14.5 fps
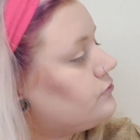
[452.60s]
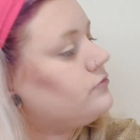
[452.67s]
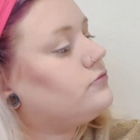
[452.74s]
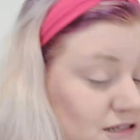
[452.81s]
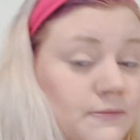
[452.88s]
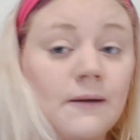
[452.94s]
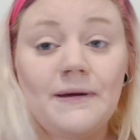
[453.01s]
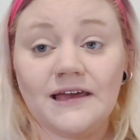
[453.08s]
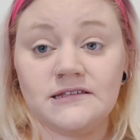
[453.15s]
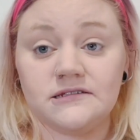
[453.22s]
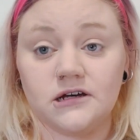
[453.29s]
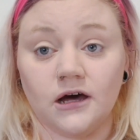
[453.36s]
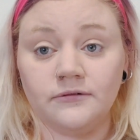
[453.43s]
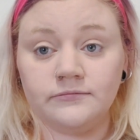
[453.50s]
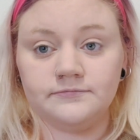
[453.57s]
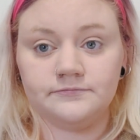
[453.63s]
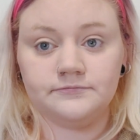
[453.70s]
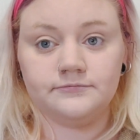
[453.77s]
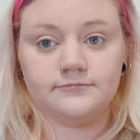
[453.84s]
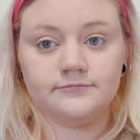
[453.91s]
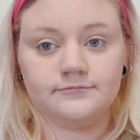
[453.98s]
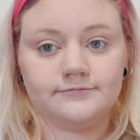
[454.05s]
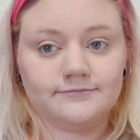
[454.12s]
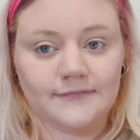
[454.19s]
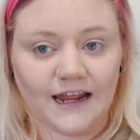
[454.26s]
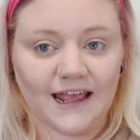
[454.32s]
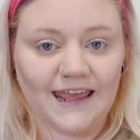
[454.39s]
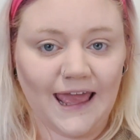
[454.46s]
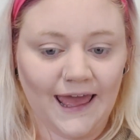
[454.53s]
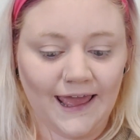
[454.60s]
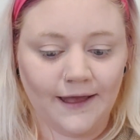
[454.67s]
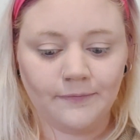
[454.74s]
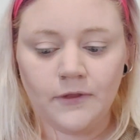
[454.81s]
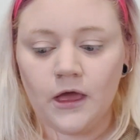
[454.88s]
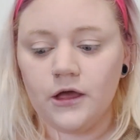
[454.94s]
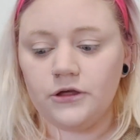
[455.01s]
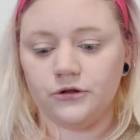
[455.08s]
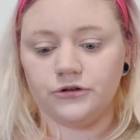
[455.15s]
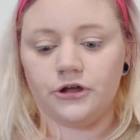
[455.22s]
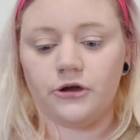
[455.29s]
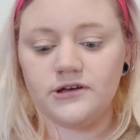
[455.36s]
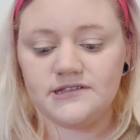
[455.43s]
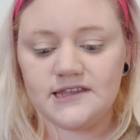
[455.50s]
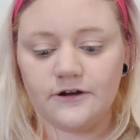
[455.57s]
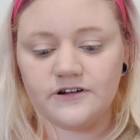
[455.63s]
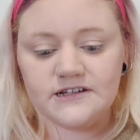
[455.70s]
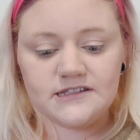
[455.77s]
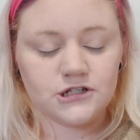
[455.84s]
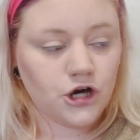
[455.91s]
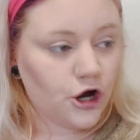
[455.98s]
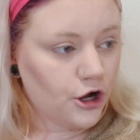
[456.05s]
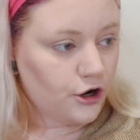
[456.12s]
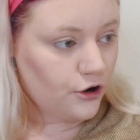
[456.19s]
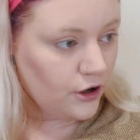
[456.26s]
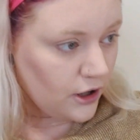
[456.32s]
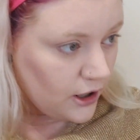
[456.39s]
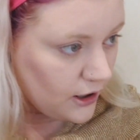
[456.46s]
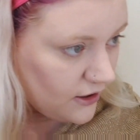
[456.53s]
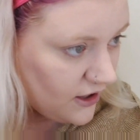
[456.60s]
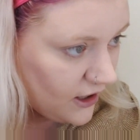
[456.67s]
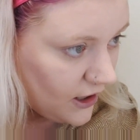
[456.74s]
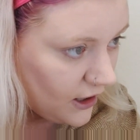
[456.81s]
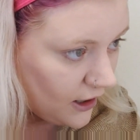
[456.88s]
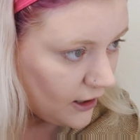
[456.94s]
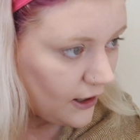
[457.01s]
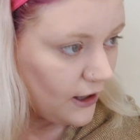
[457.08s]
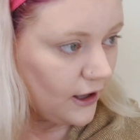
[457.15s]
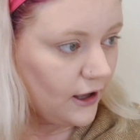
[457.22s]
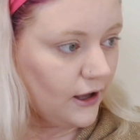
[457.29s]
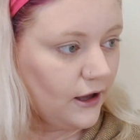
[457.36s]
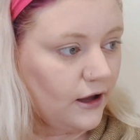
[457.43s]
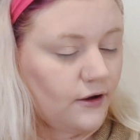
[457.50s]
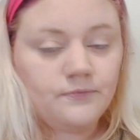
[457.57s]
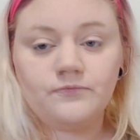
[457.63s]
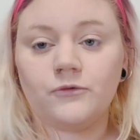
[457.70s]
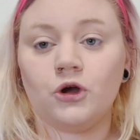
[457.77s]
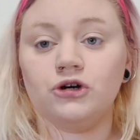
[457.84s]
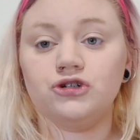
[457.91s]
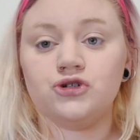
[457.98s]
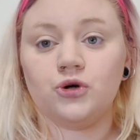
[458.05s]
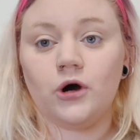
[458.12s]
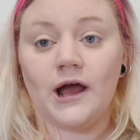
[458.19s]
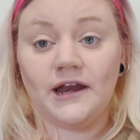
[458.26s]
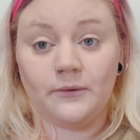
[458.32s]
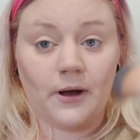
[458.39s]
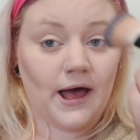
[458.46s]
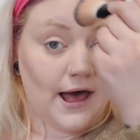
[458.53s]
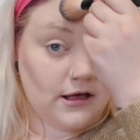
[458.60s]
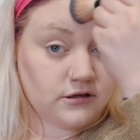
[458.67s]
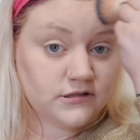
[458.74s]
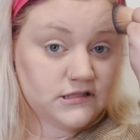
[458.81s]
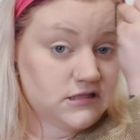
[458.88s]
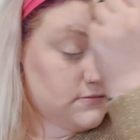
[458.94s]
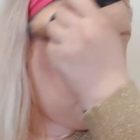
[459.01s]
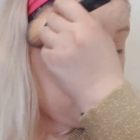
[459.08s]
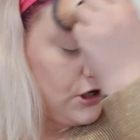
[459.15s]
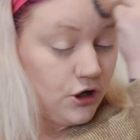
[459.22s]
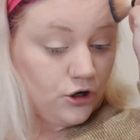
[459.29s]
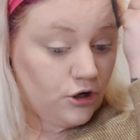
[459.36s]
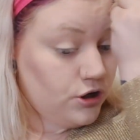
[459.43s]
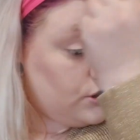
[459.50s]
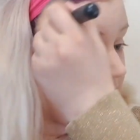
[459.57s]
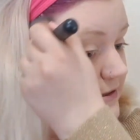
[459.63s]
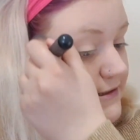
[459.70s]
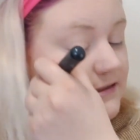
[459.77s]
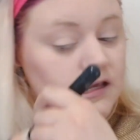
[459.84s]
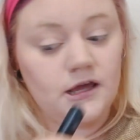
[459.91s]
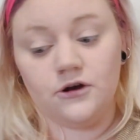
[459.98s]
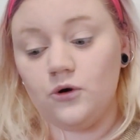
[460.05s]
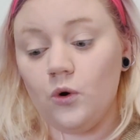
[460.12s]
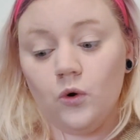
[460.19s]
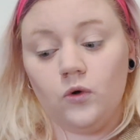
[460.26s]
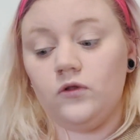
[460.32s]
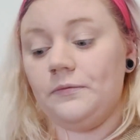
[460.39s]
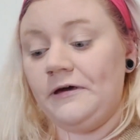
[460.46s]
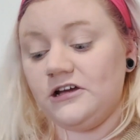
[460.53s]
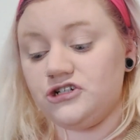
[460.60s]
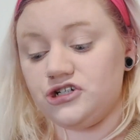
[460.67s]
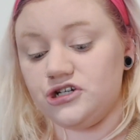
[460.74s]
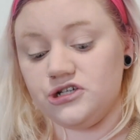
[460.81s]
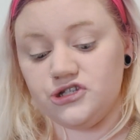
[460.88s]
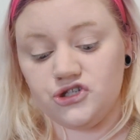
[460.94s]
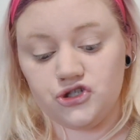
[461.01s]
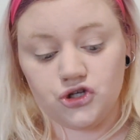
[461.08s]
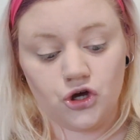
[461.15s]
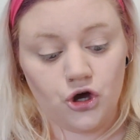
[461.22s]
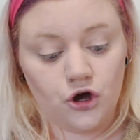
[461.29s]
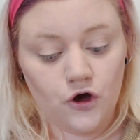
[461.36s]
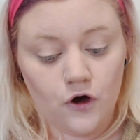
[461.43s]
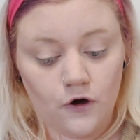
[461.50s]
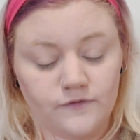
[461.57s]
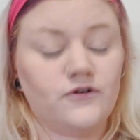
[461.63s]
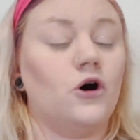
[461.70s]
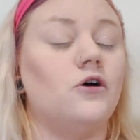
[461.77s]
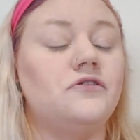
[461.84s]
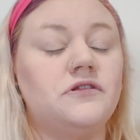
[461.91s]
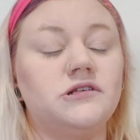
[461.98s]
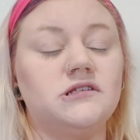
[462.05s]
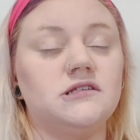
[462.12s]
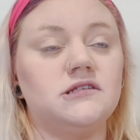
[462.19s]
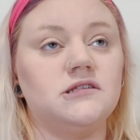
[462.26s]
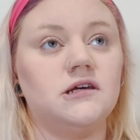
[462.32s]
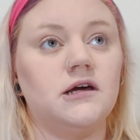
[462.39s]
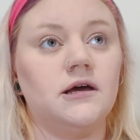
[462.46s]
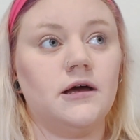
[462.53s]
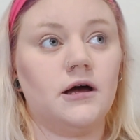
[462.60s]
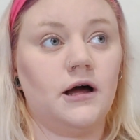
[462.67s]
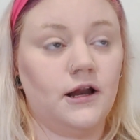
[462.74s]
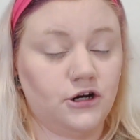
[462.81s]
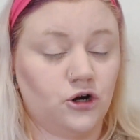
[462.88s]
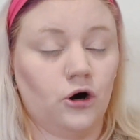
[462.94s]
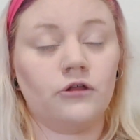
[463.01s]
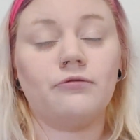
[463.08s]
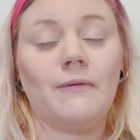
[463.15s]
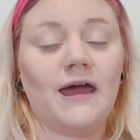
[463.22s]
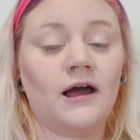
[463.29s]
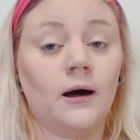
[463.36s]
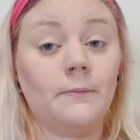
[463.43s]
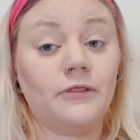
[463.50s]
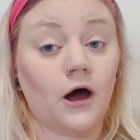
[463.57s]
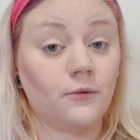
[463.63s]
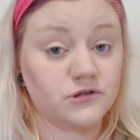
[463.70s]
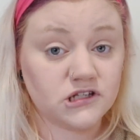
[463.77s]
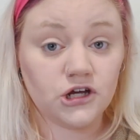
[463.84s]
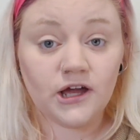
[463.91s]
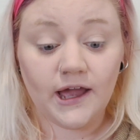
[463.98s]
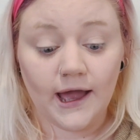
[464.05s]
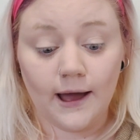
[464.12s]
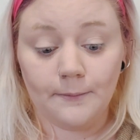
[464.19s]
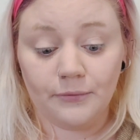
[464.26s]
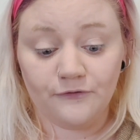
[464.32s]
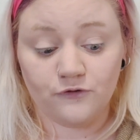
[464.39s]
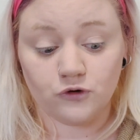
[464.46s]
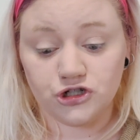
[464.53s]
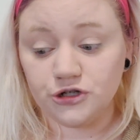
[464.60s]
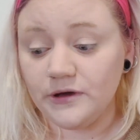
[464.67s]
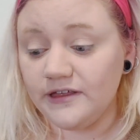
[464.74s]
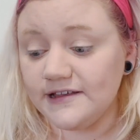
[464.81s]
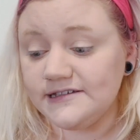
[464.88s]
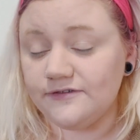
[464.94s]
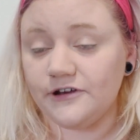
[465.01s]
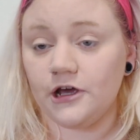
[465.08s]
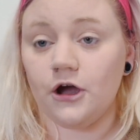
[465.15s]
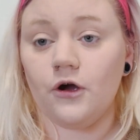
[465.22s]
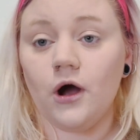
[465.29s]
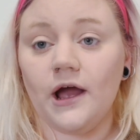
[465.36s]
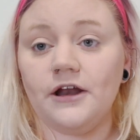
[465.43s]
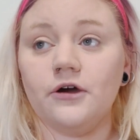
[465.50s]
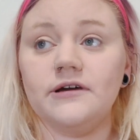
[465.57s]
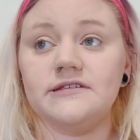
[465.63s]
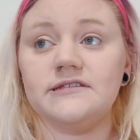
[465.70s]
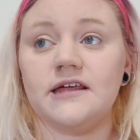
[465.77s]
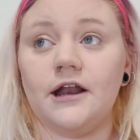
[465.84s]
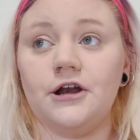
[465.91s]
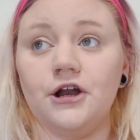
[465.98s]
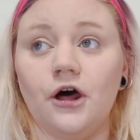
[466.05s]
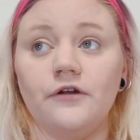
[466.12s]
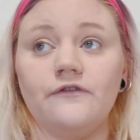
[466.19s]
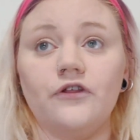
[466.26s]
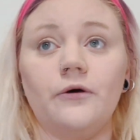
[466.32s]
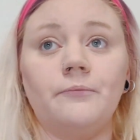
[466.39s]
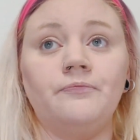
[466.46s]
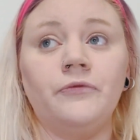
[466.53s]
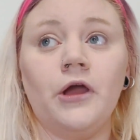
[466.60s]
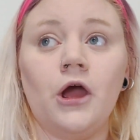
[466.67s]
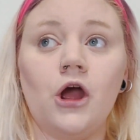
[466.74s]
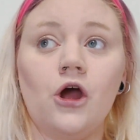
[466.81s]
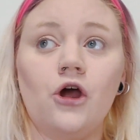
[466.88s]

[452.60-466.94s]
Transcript: That's my base done. Yay. You'll notice there is no contour anywhere else, because in all the pictures of goths and goth makeup that I was looking at before doing this video, I noticed that none of them